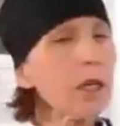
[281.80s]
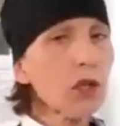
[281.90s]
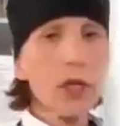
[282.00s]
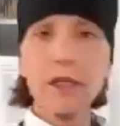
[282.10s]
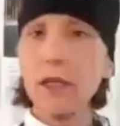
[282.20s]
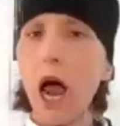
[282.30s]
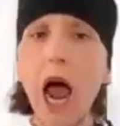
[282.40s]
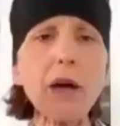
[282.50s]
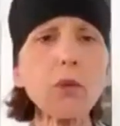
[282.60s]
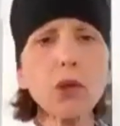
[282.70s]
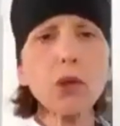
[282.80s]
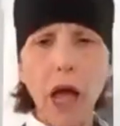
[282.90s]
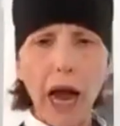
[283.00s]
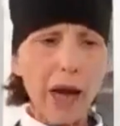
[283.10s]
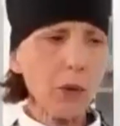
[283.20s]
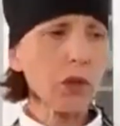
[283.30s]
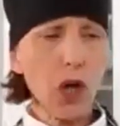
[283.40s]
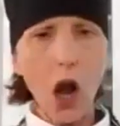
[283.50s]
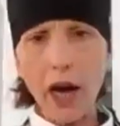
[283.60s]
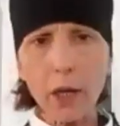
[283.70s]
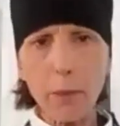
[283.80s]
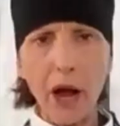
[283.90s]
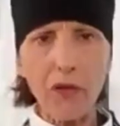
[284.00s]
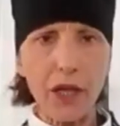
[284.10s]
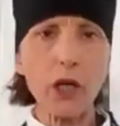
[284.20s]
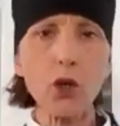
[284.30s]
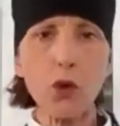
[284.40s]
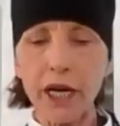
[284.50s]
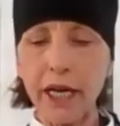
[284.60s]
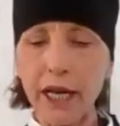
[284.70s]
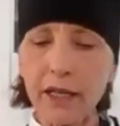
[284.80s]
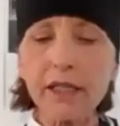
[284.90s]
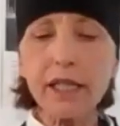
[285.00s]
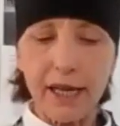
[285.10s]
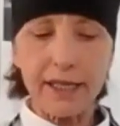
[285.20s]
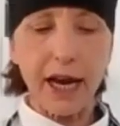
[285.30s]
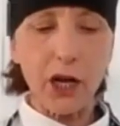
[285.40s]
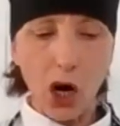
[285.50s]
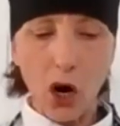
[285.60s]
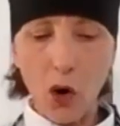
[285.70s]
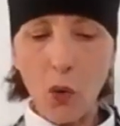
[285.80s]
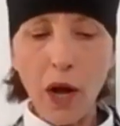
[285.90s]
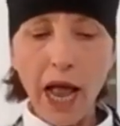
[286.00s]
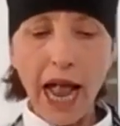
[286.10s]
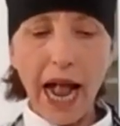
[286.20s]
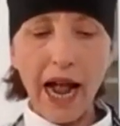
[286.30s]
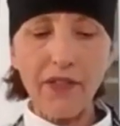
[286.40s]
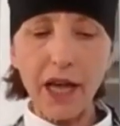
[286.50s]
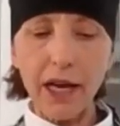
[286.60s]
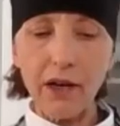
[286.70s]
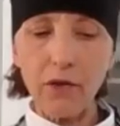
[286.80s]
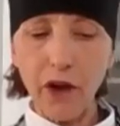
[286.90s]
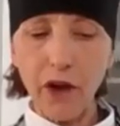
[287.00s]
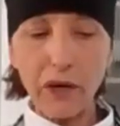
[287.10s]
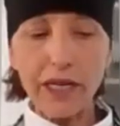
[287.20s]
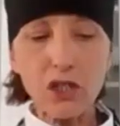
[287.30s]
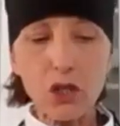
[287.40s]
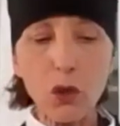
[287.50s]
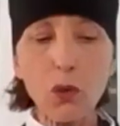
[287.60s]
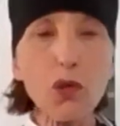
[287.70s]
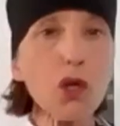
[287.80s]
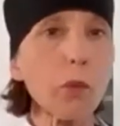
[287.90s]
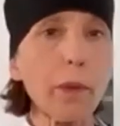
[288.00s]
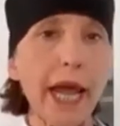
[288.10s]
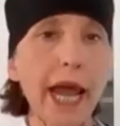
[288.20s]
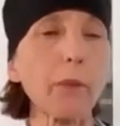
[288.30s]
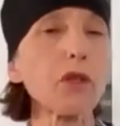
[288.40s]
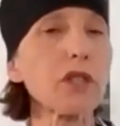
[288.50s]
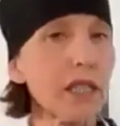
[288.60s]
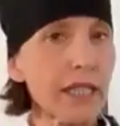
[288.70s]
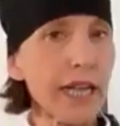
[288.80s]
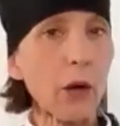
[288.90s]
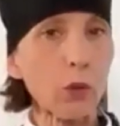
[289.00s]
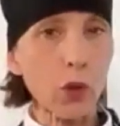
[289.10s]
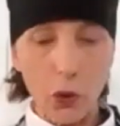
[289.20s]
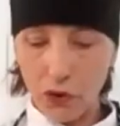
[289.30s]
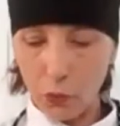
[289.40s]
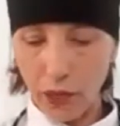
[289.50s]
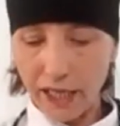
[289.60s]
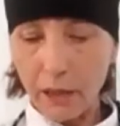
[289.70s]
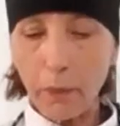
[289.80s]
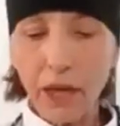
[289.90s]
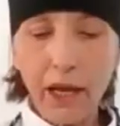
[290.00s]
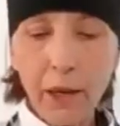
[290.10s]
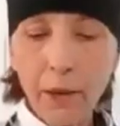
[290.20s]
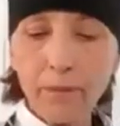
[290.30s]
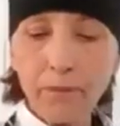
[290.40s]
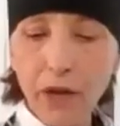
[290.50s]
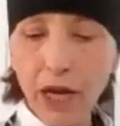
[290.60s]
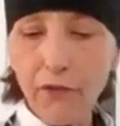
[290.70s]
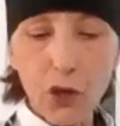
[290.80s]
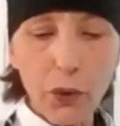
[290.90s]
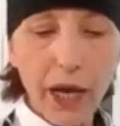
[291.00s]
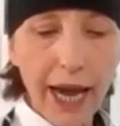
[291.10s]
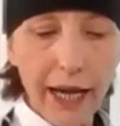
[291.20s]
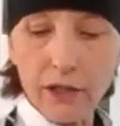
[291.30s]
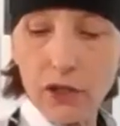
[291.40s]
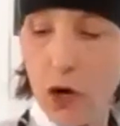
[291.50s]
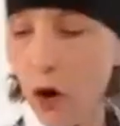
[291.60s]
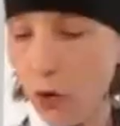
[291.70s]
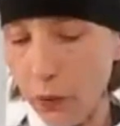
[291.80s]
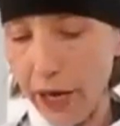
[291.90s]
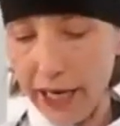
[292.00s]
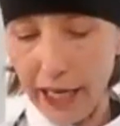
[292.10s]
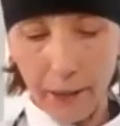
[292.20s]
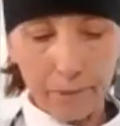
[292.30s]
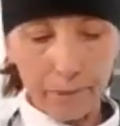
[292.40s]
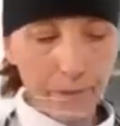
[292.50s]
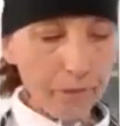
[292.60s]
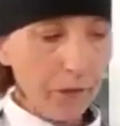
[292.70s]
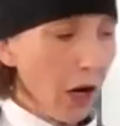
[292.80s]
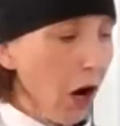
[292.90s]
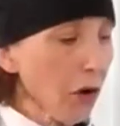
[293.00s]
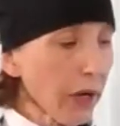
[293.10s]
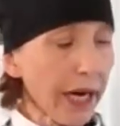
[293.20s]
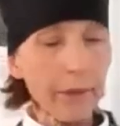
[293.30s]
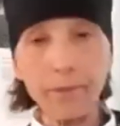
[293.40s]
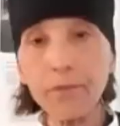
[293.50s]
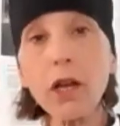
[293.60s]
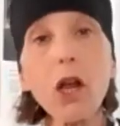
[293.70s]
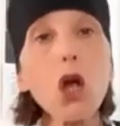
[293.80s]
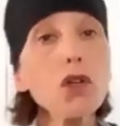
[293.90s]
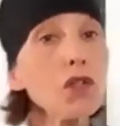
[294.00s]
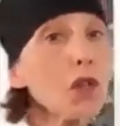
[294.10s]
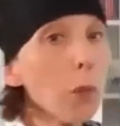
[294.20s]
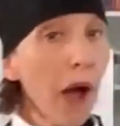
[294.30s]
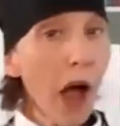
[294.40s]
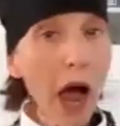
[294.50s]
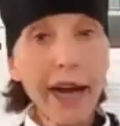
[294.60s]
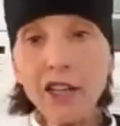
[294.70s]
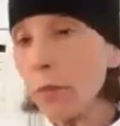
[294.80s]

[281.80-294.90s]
Just, I will talk about the ingredients as I go, and then very soon you'll be able to download the recipe if you can't already. All right, so behind